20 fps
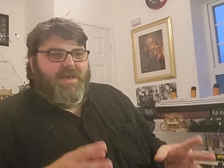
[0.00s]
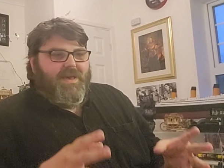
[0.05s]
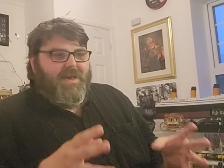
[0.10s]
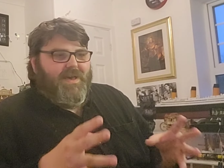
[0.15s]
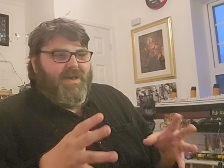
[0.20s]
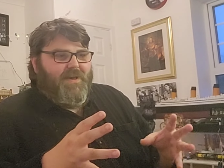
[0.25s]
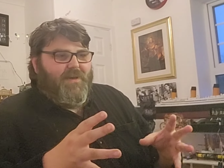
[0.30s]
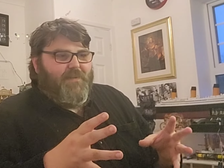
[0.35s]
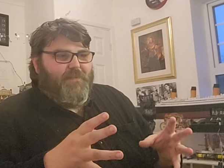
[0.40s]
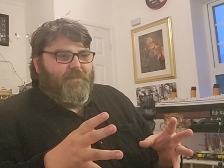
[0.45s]

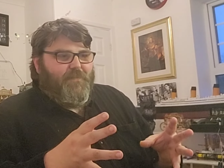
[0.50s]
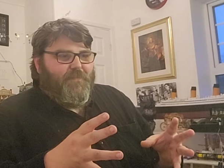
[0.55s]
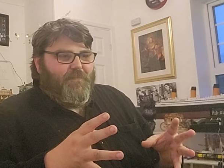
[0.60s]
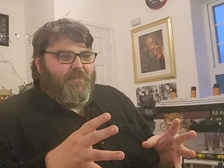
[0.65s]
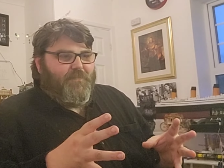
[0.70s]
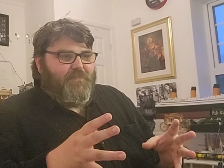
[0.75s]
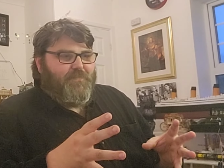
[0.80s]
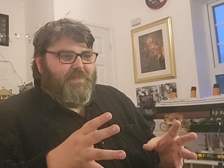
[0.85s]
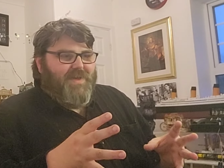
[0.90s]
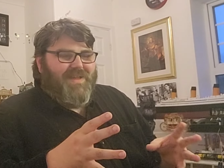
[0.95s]

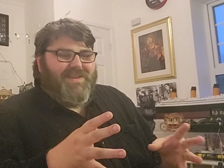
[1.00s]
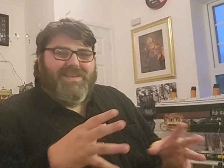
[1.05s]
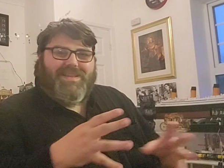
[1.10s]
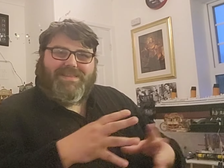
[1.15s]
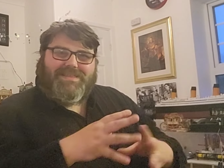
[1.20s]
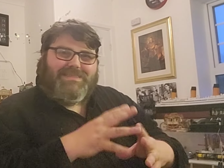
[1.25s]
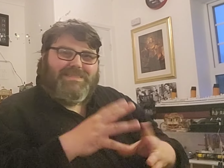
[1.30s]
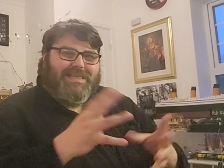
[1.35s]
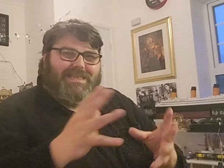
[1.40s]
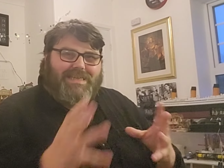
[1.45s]
I'd
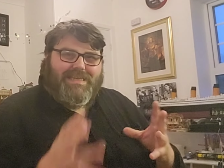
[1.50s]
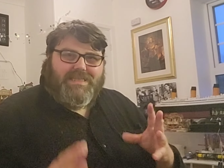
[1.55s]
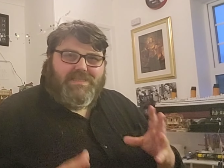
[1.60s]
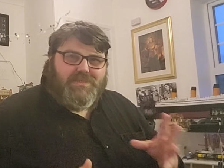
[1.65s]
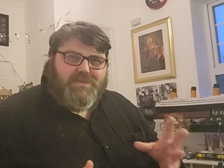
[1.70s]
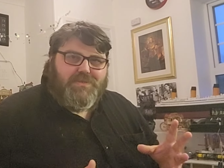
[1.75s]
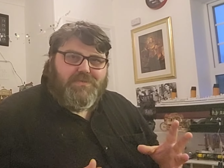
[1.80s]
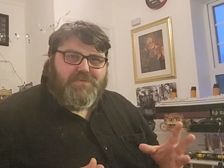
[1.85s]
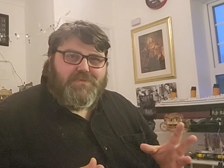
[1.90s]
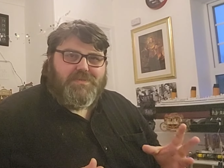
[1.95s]
like to see a
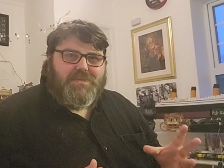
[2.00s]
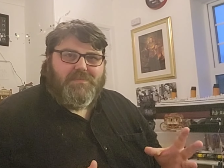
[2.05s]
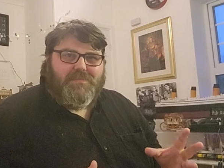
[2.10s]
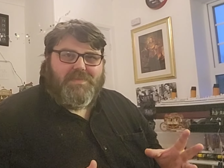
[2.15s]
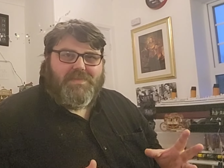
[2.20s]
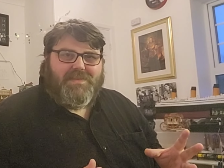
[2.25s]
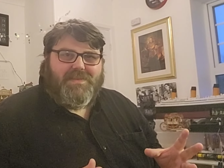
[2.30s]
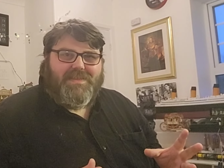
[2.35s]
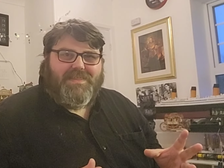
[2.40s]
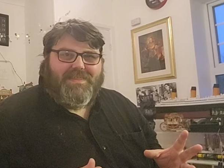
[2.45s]
lizard or
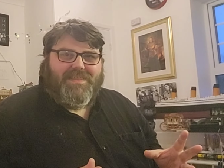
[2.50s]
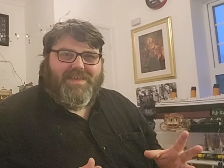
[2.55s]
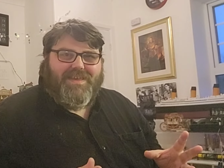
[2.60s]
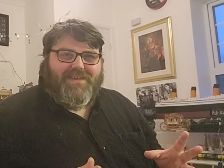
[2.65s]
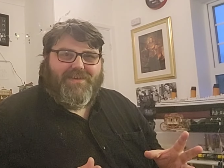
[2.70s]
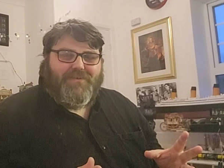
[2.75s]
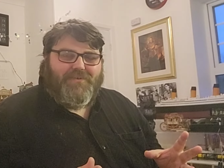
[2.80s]
something like that,